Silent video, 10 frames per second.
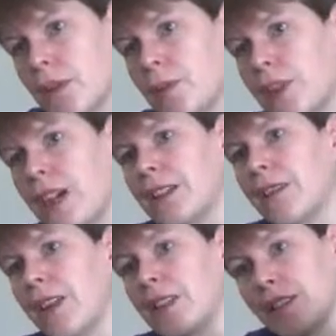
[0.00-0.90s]
which
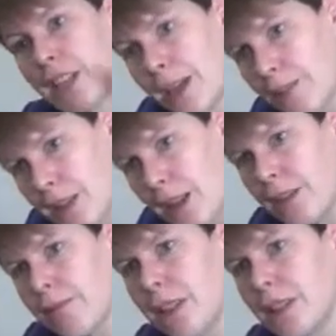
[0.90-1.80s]
activate the same cell
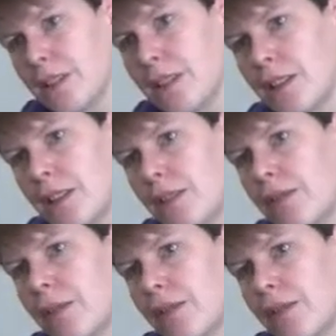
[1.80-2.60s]
that released the stuff,